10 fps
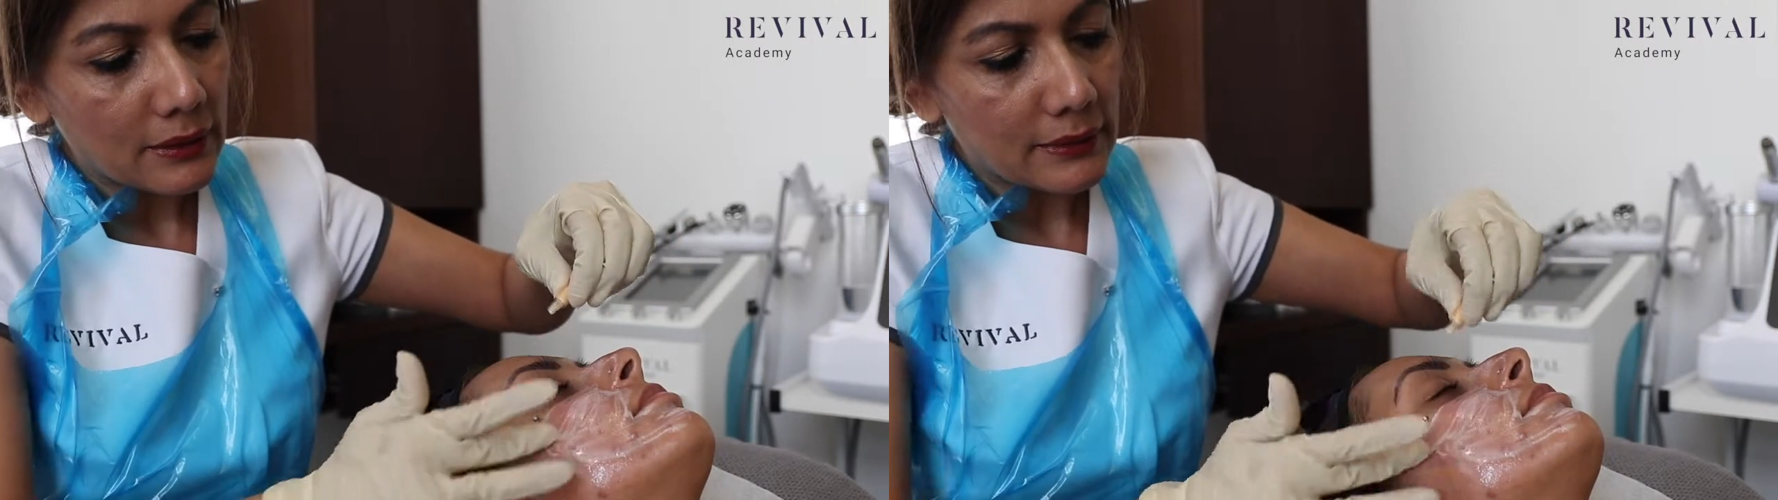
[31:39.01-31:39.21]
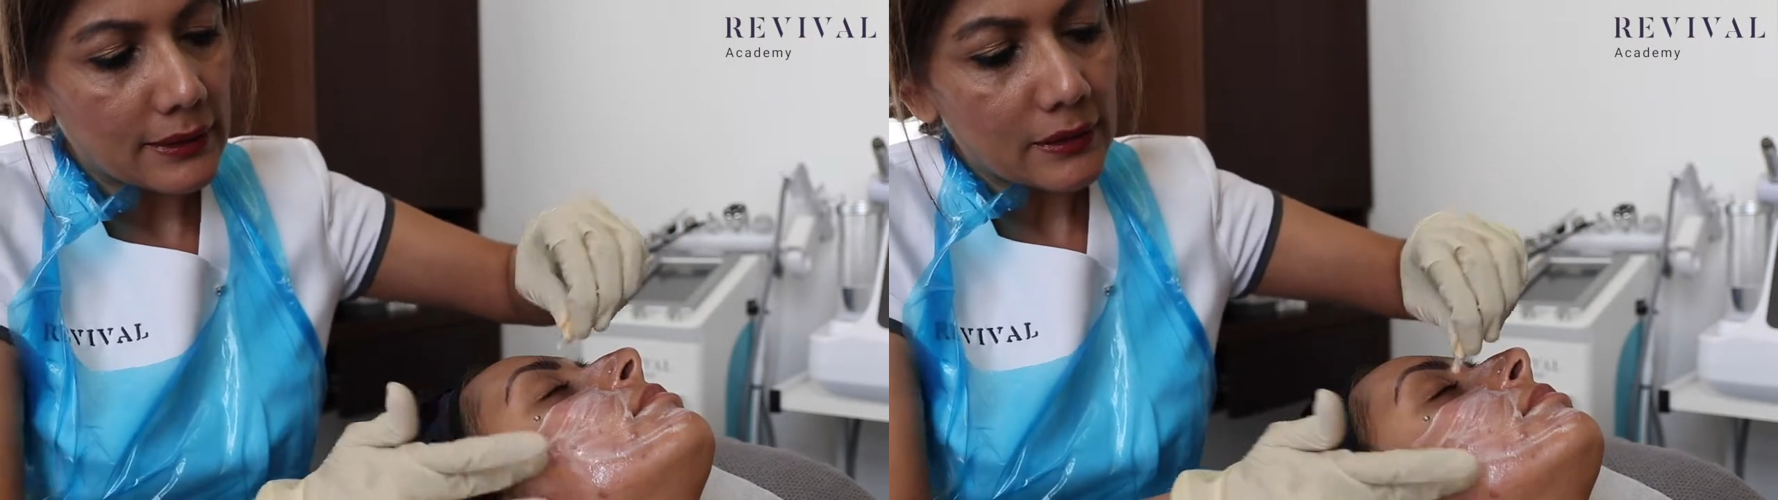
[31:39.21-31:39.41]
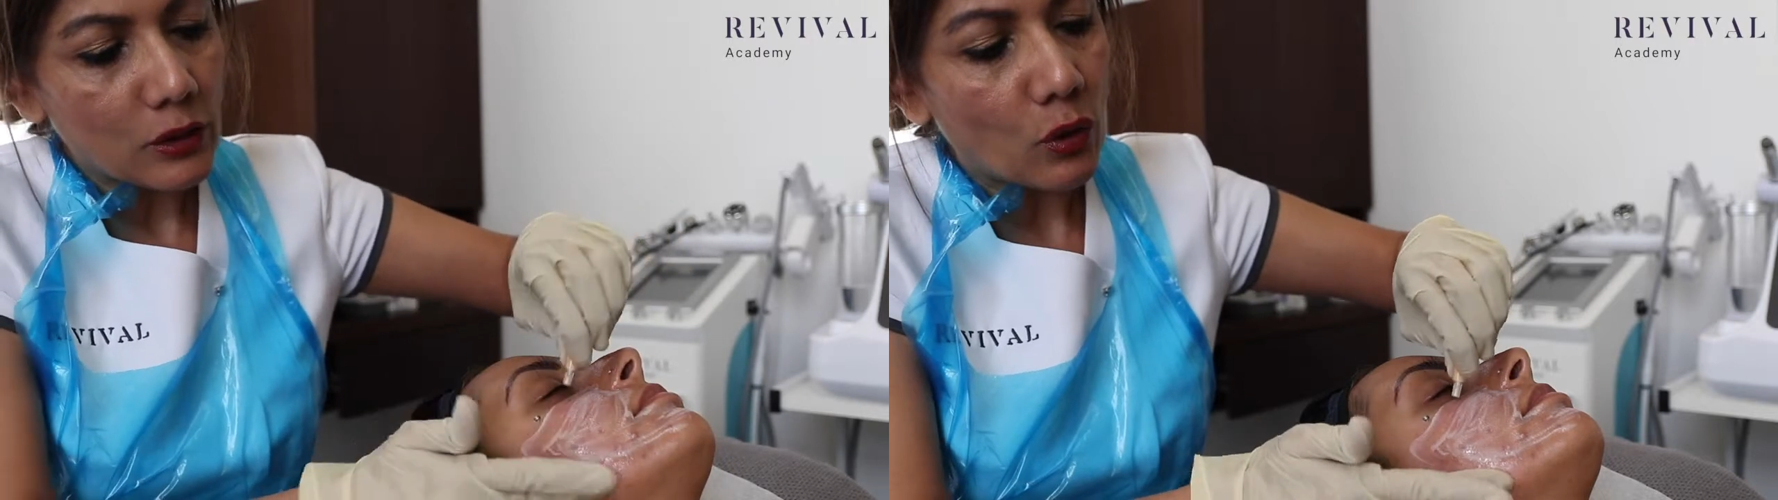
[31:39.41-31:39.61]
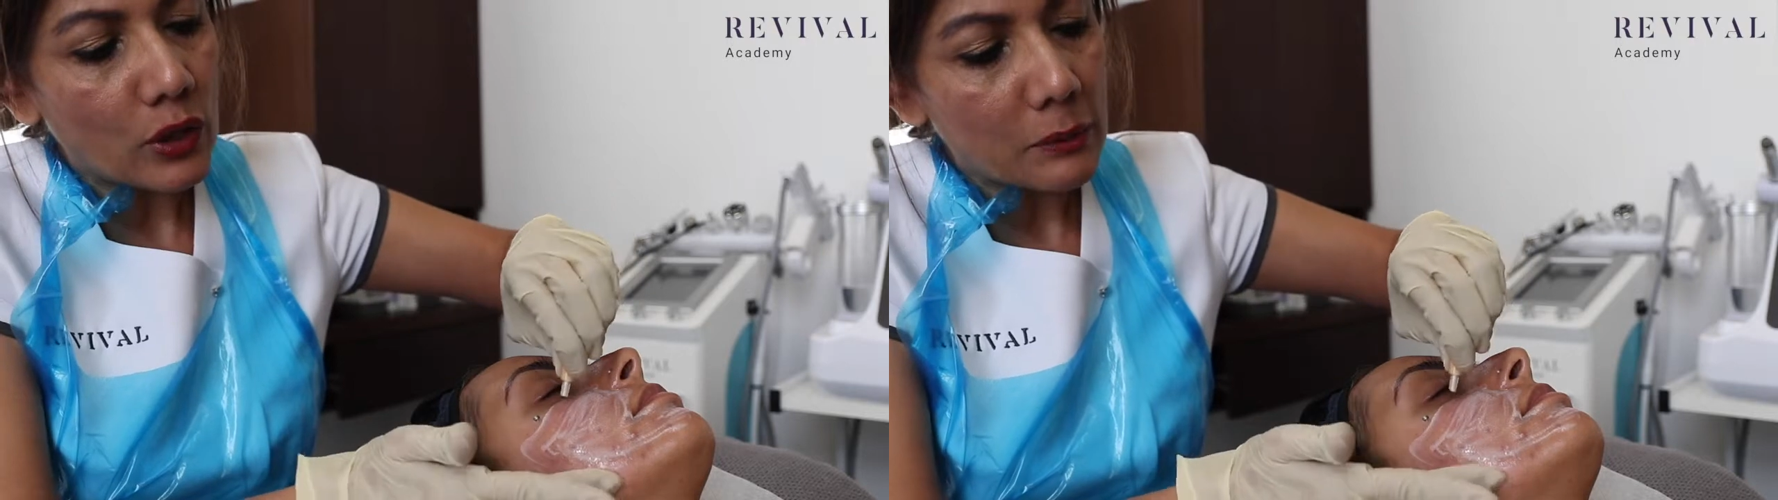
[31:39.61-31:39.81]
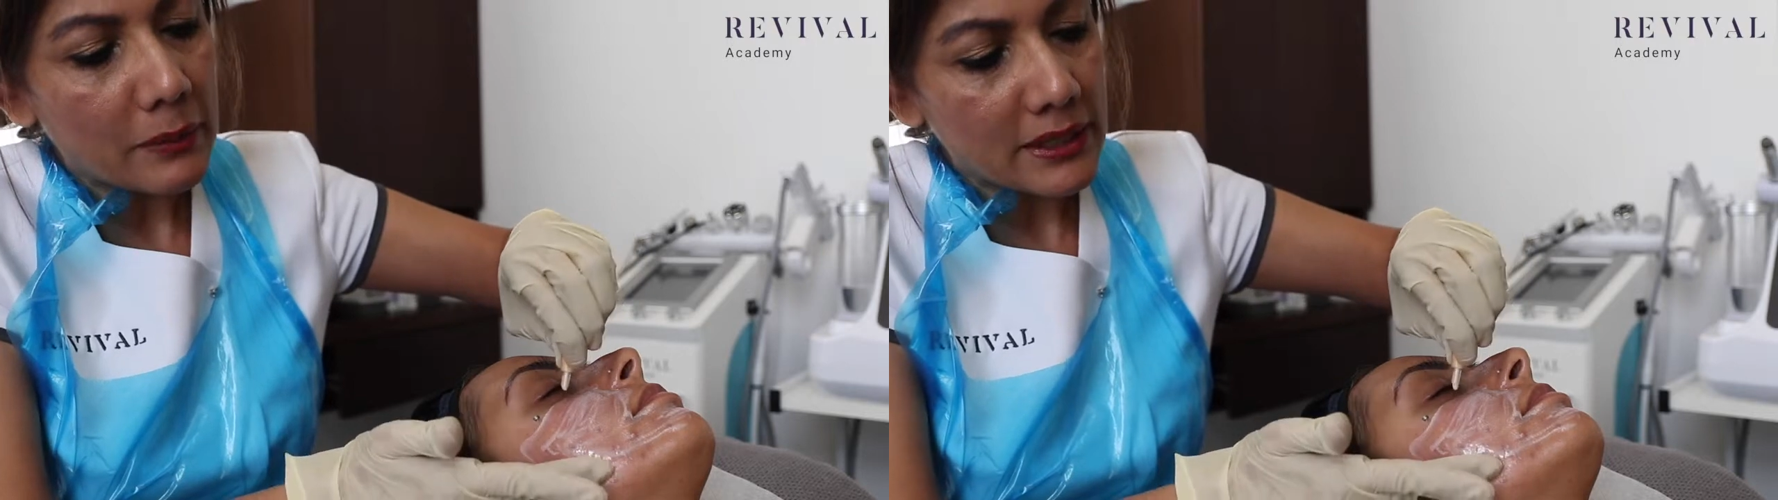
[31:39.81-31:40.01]
than the
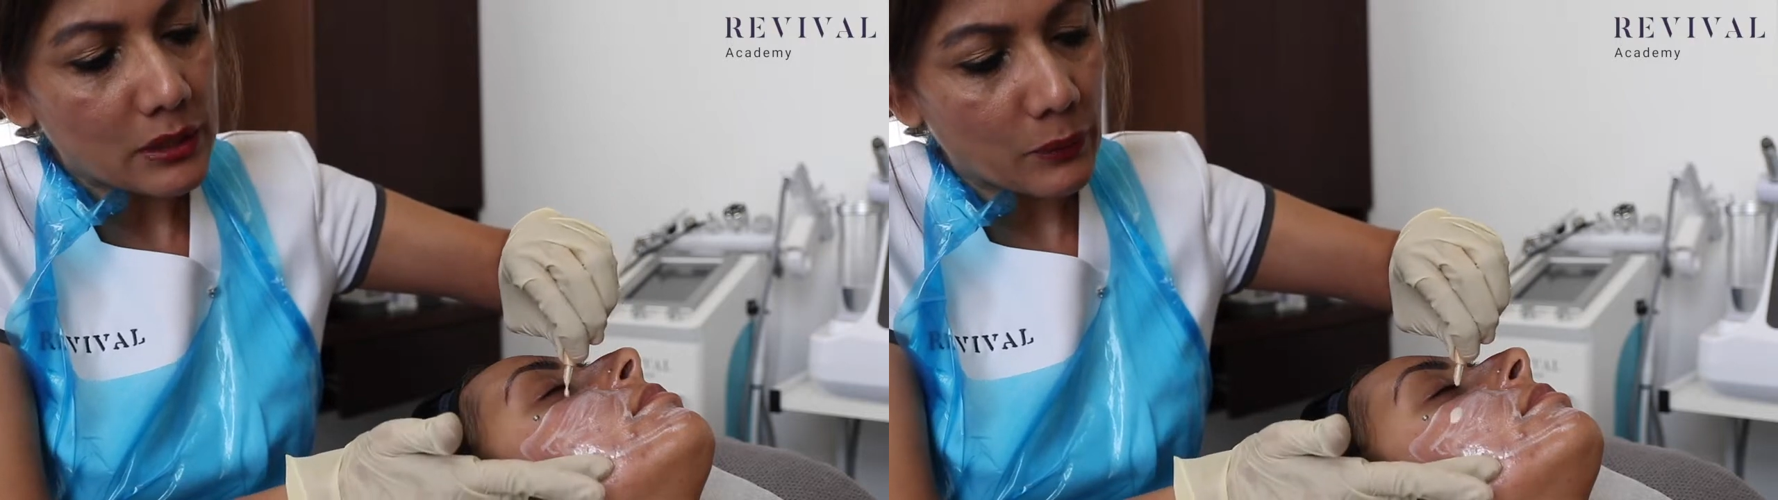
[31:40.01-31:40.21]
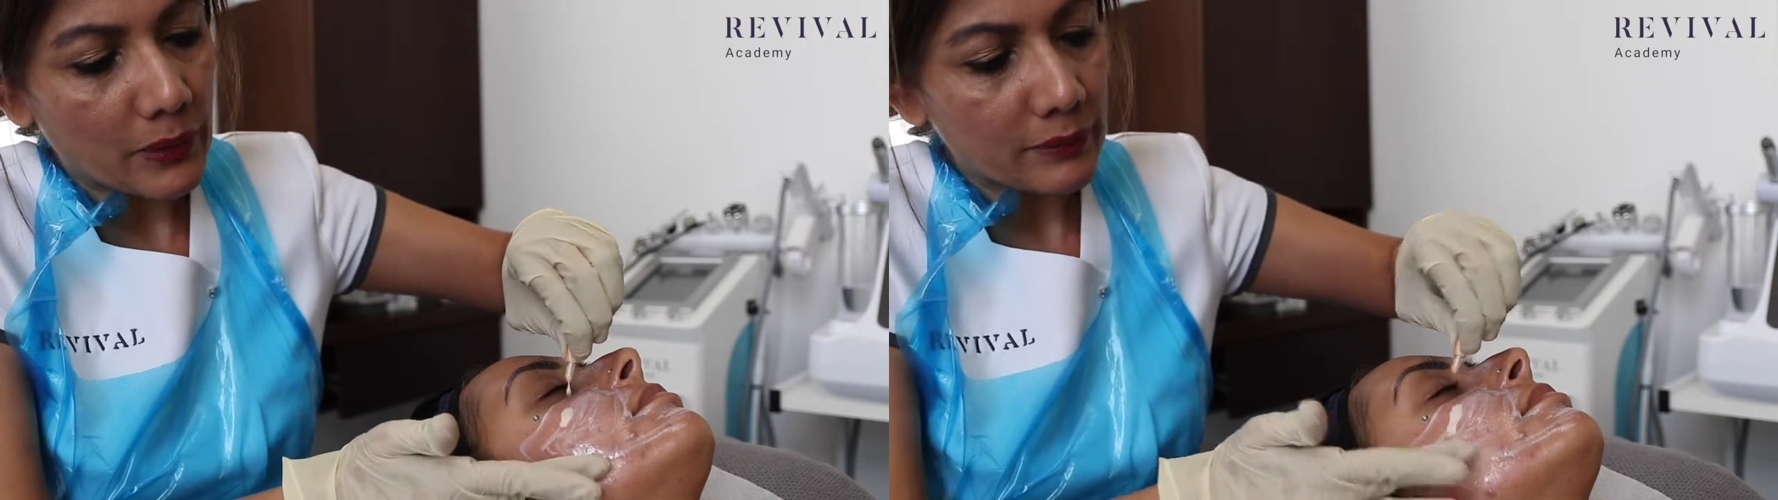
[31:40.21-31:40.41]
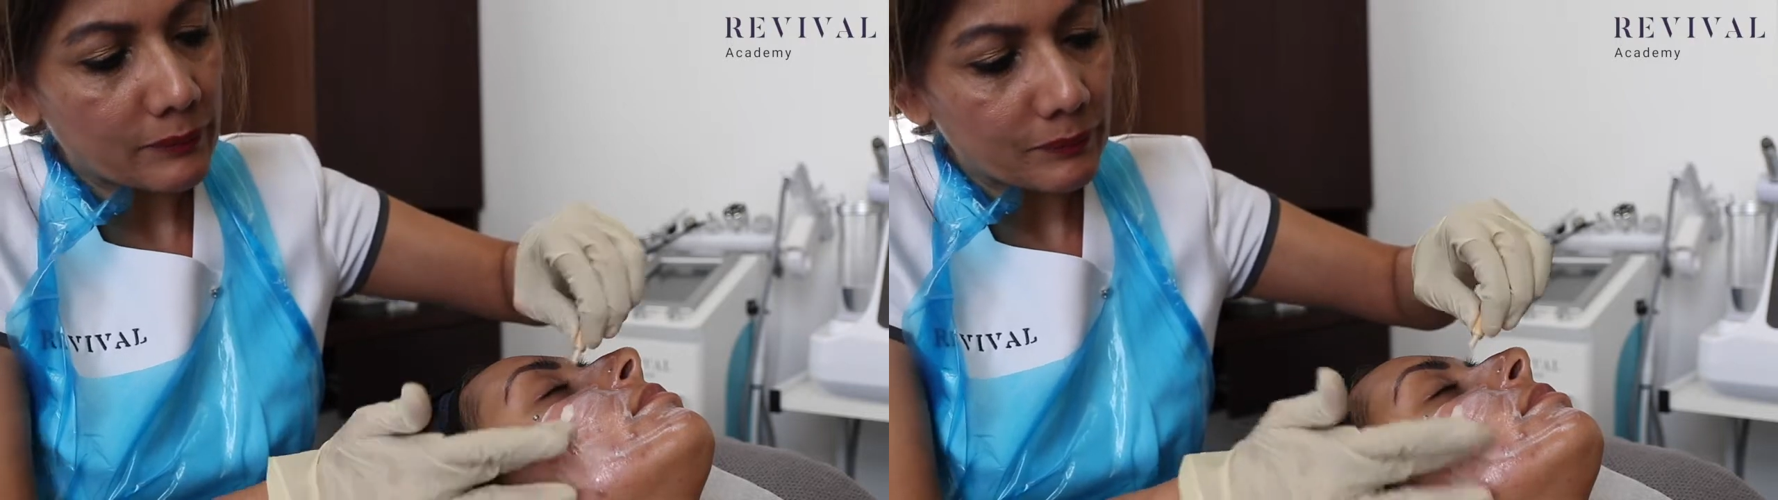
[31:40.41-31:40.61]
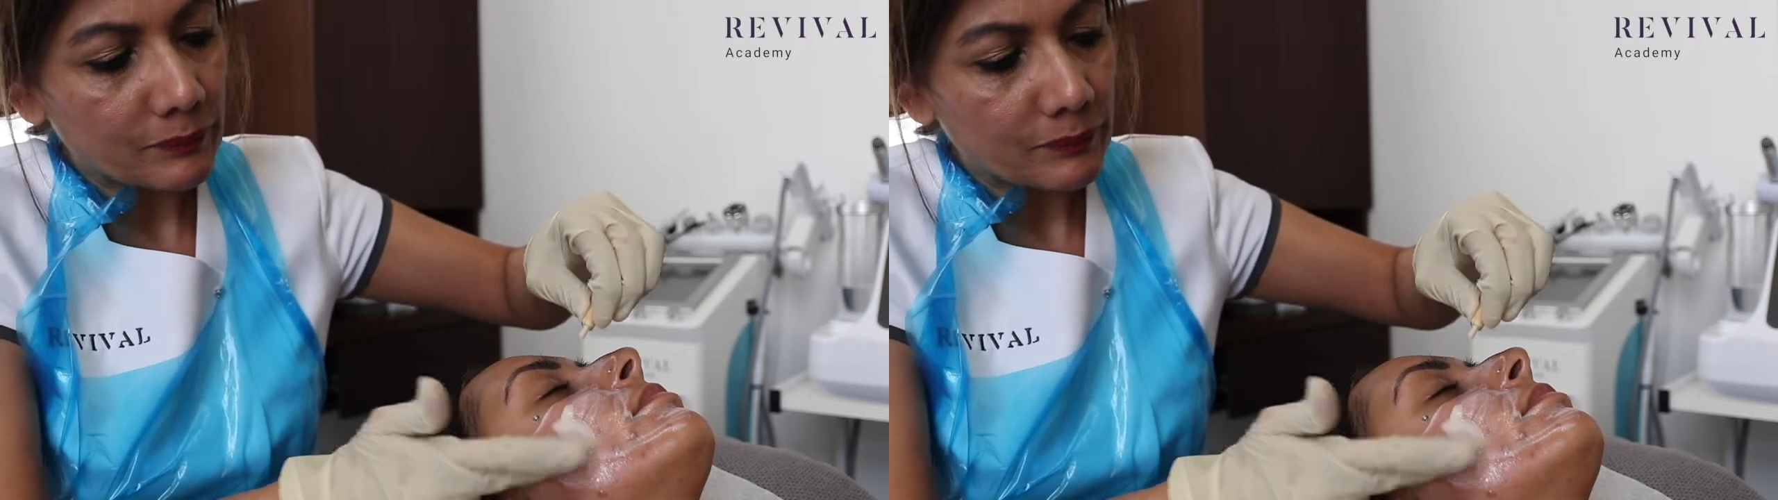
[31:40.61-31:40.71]
oil-based one.